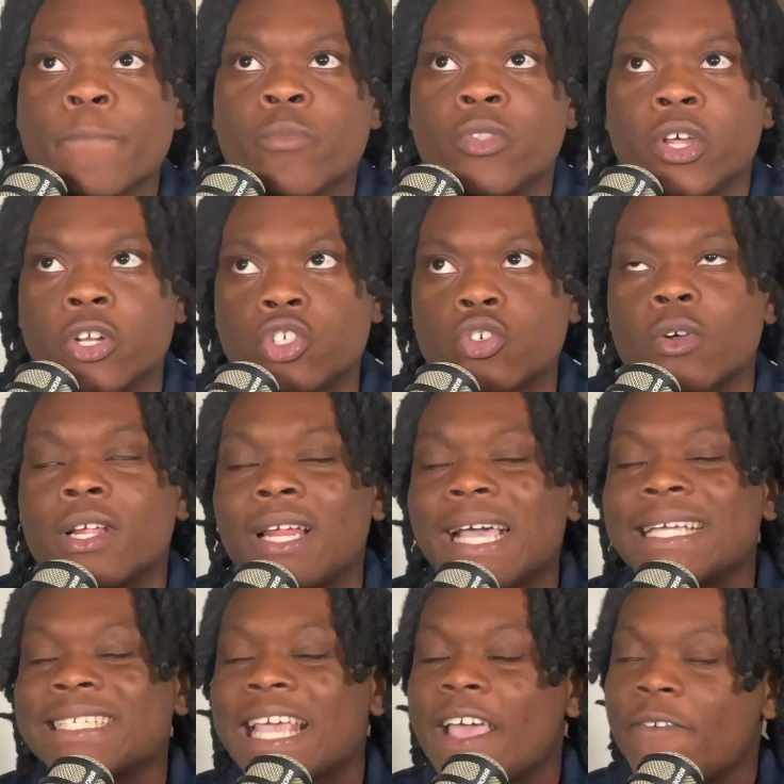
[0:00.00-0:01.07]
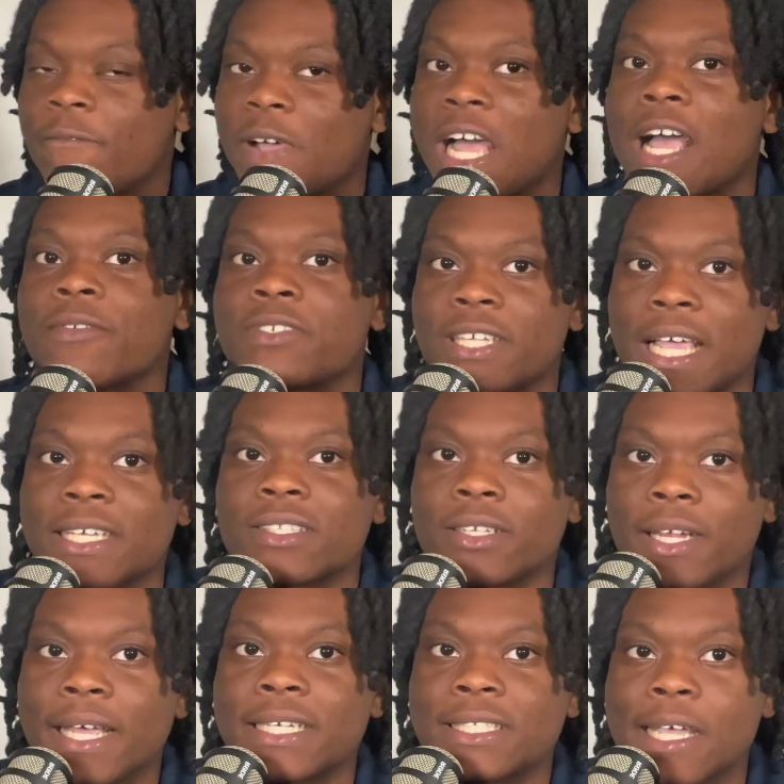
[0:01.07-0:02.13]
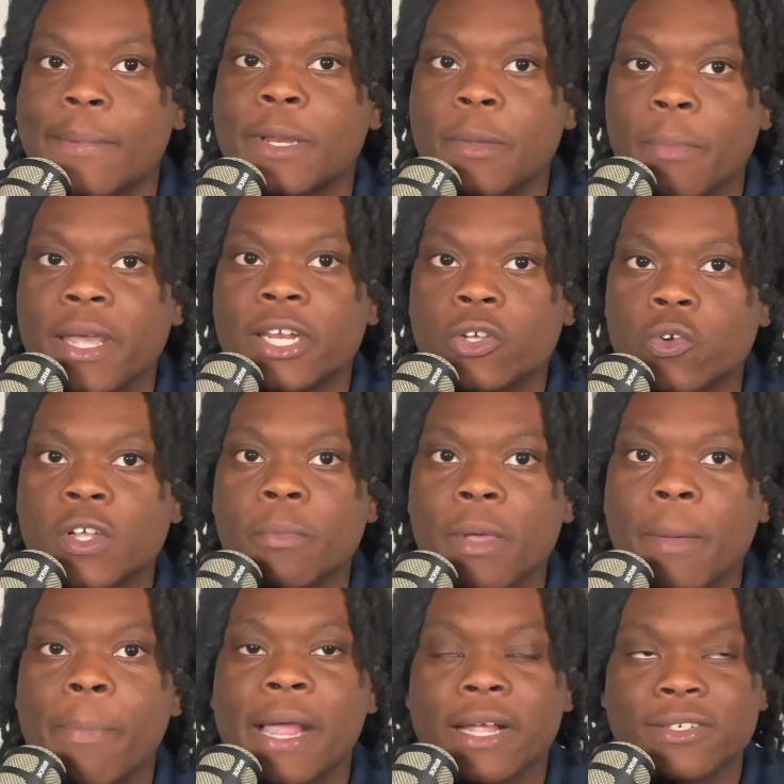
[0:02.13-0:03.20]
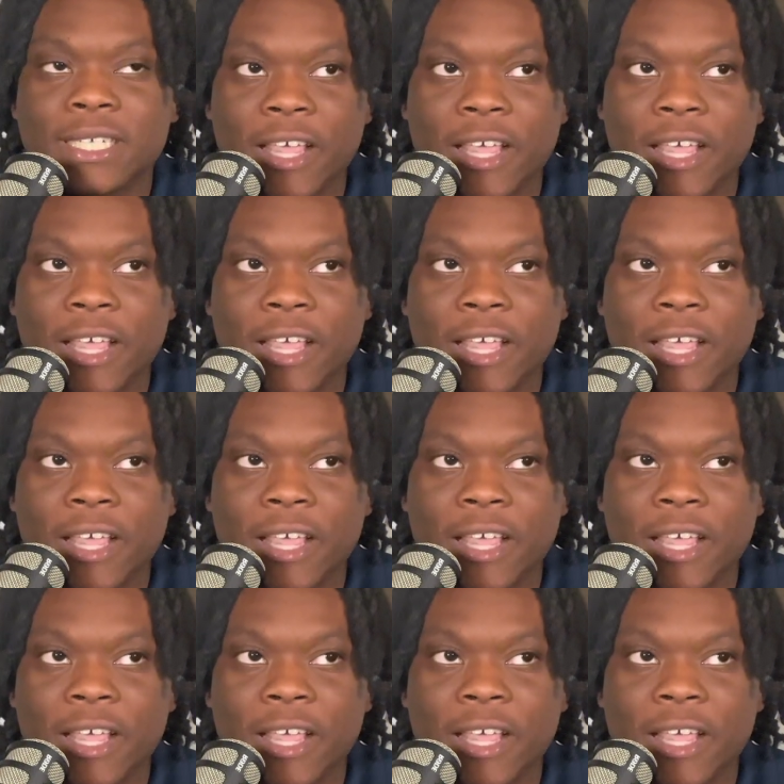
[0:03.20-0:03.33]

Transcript: the Detroit Lions had five sacks the last time they met the Green Bay Packers.